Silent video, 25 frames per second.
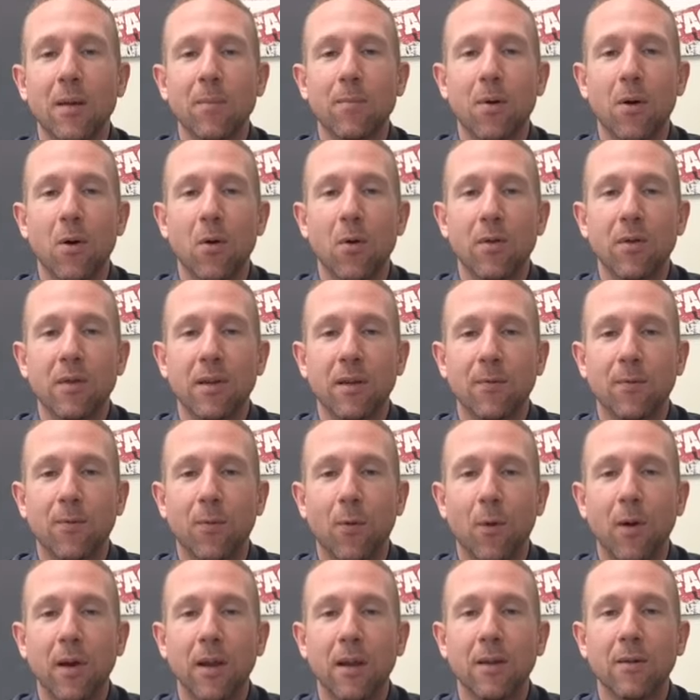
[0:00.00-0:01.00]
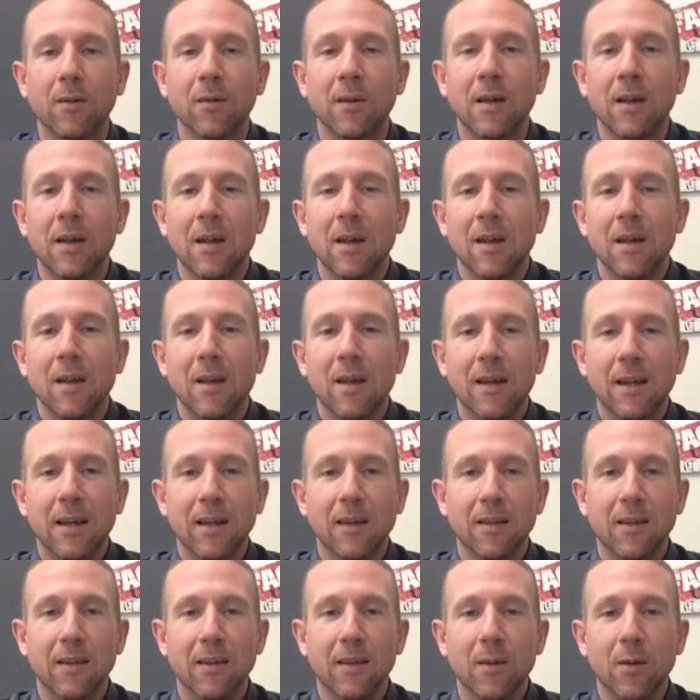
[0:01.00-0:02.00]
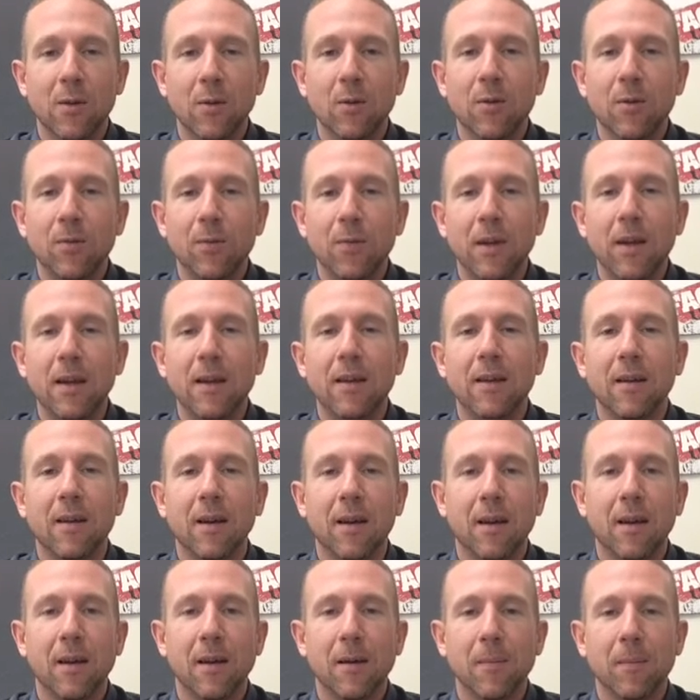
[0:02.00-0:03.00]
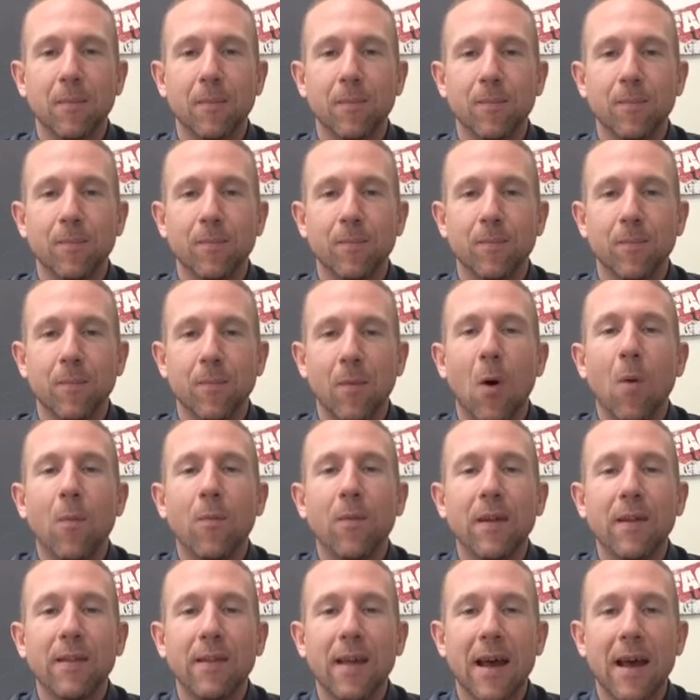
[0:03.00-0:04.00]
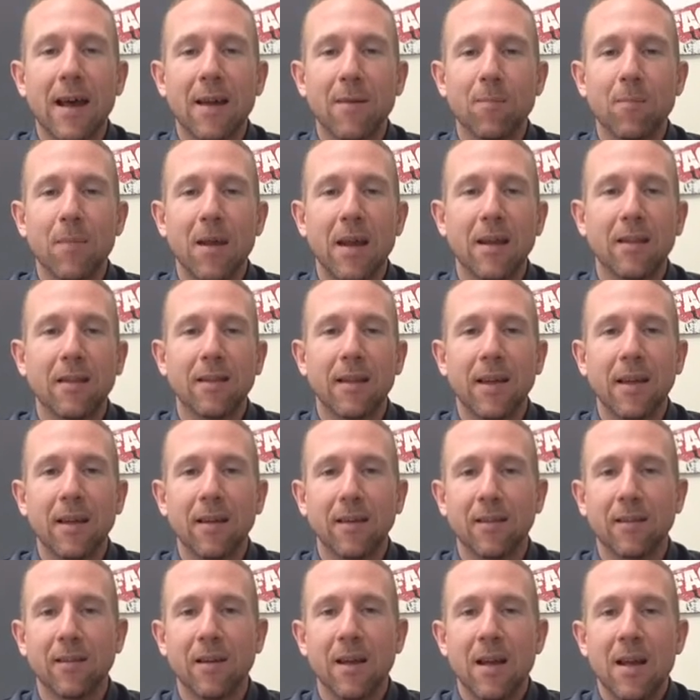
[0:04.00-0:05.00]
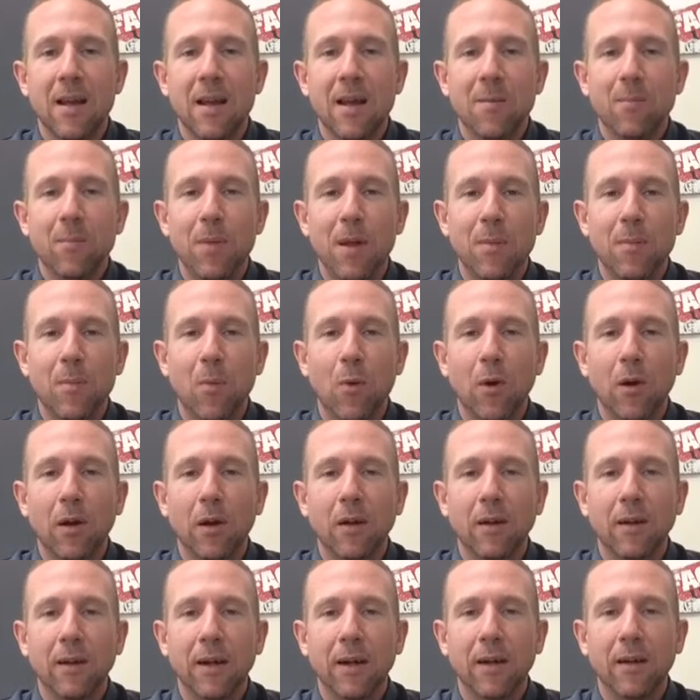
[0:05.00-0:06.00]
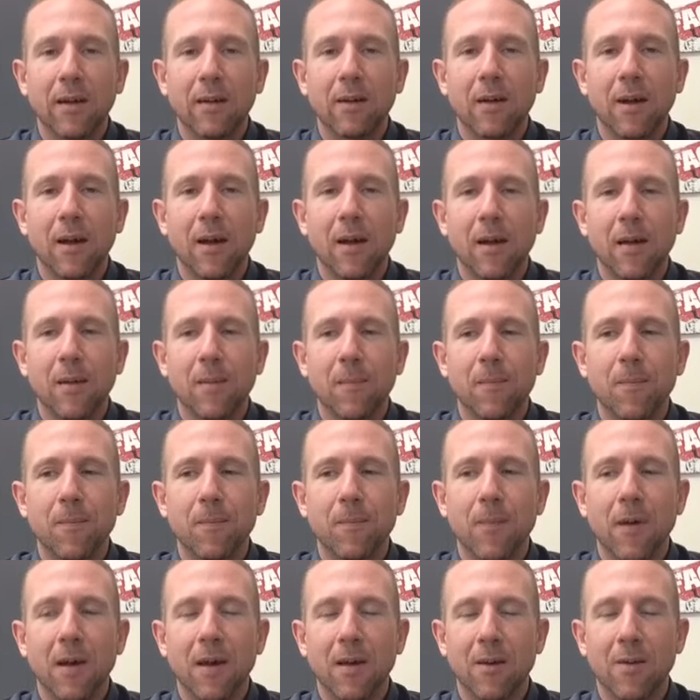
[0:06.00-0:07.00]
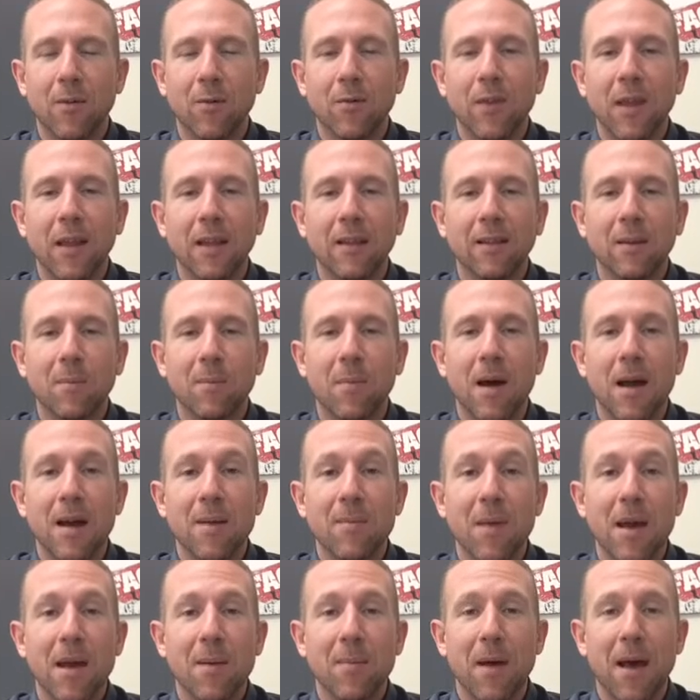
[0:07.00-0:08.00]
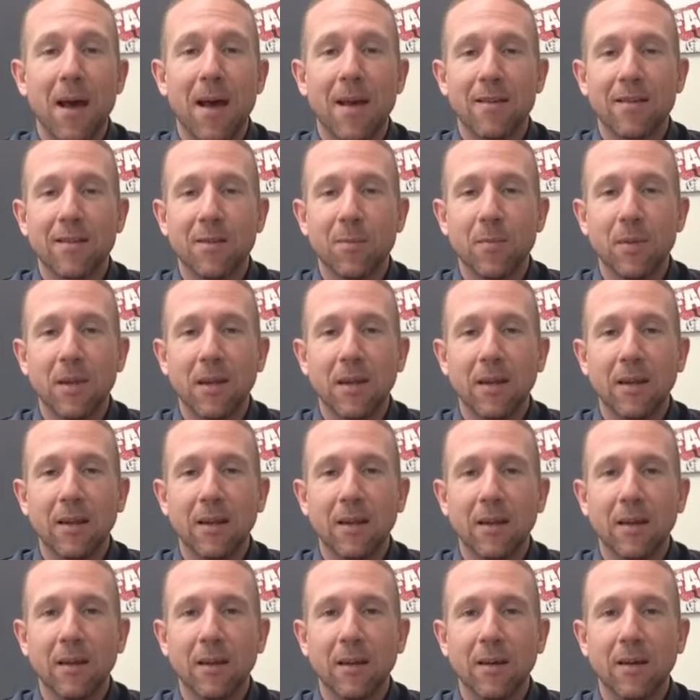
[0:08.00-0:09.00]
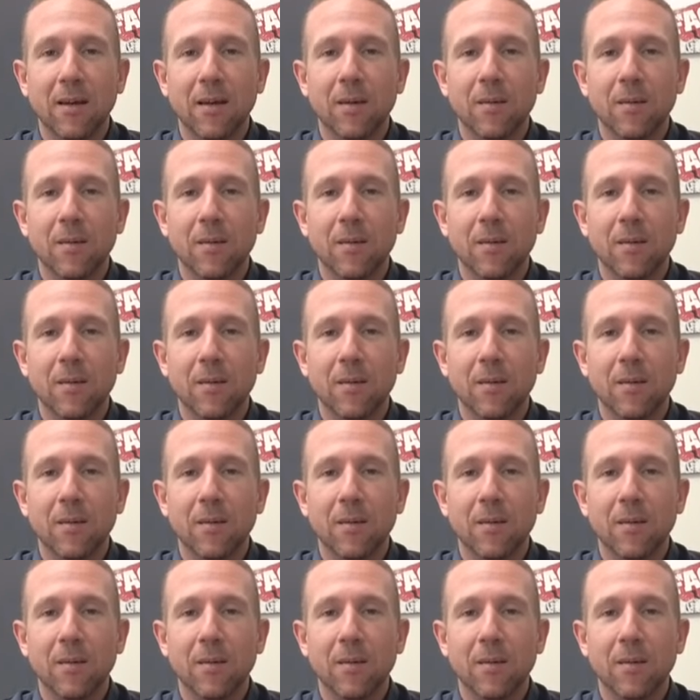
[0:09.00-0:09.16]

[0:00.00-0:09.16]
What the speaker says: I posted for you in the news feed, hopefully that made things a bit more clear. I don't think the mind map has to be